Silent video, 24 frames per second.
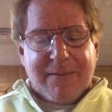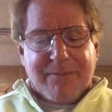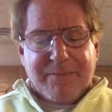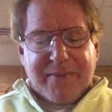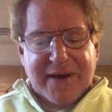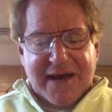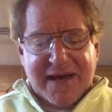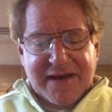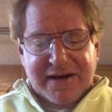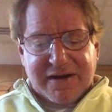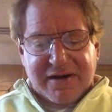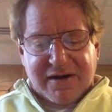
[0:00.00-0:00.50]

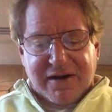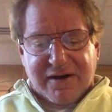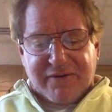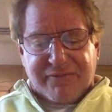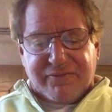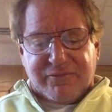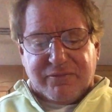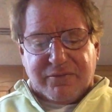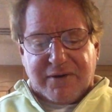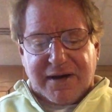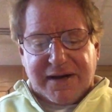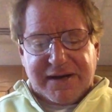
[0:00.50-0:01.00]
bad
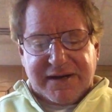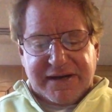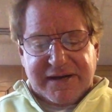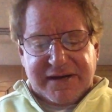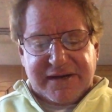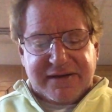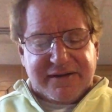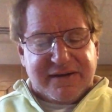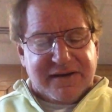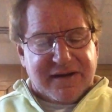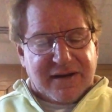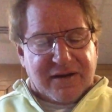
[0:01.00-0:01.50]
enough where I
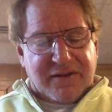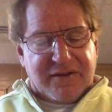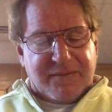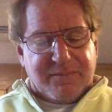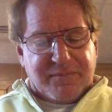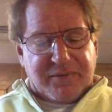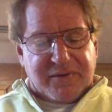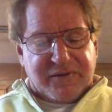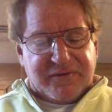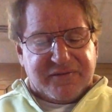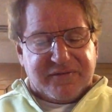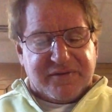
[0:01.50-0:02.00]
needed the other
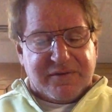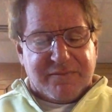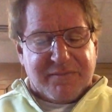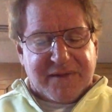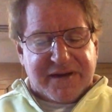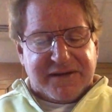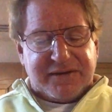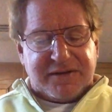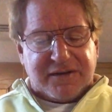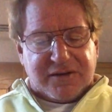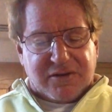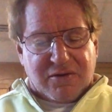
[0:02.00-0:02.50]
person to
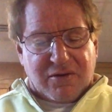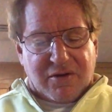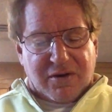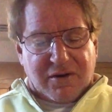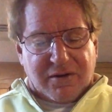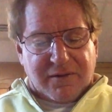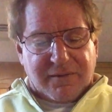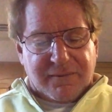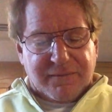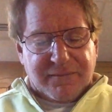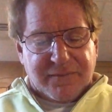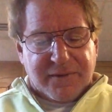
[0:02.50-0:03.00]
make the
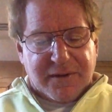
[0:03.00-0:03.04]
call.